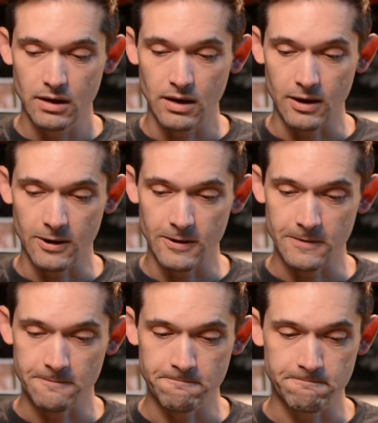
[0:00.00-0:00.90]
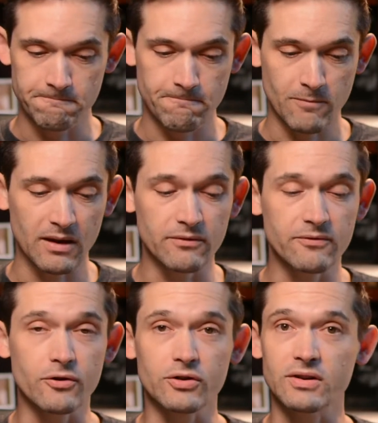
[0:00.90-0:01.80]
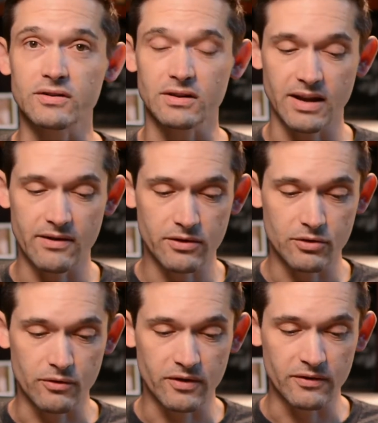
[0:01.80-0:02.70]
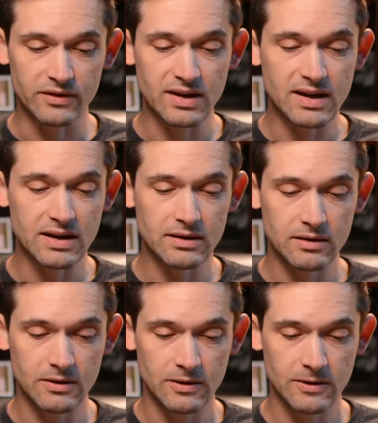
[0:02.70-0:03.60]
Um, in verses 11 through 15,